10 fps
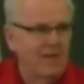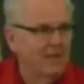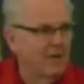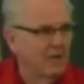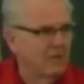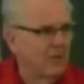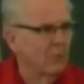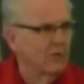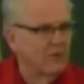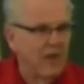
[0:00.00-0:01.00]
in tongues, it
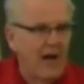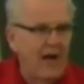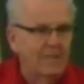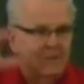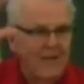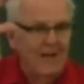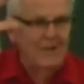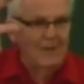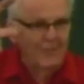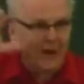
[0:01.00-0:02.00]
was God's
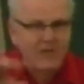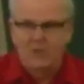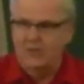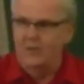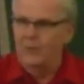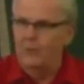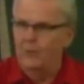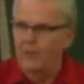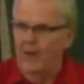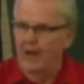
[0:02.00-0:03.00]
declaration
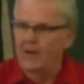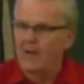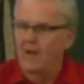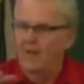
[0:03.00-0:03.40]
through that